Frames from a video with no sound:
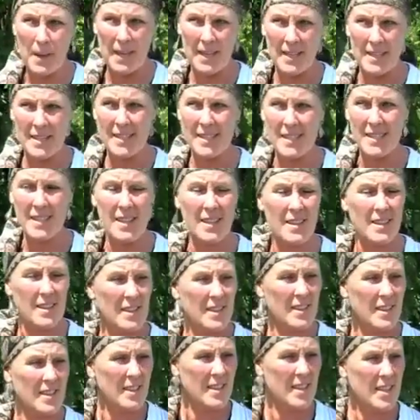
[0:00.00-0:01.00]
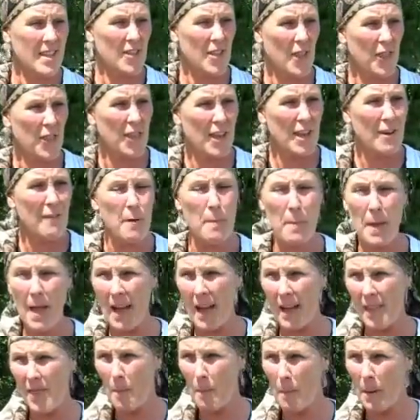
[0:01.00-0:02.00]
bins. The theory
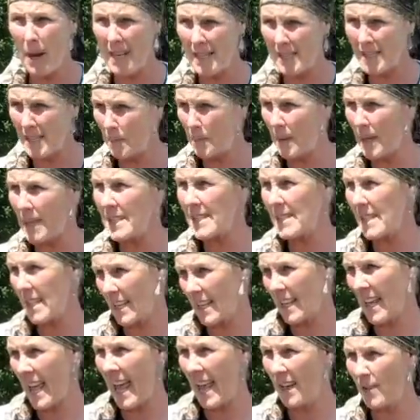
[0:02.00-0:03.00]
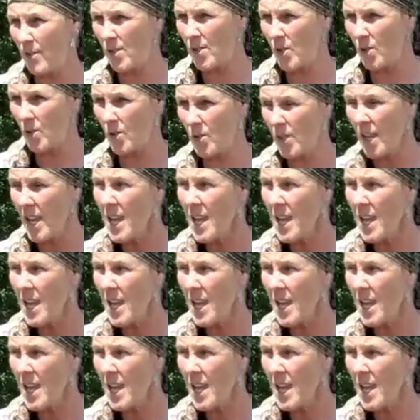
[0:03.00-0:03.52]
behind the plastic bins at the councils.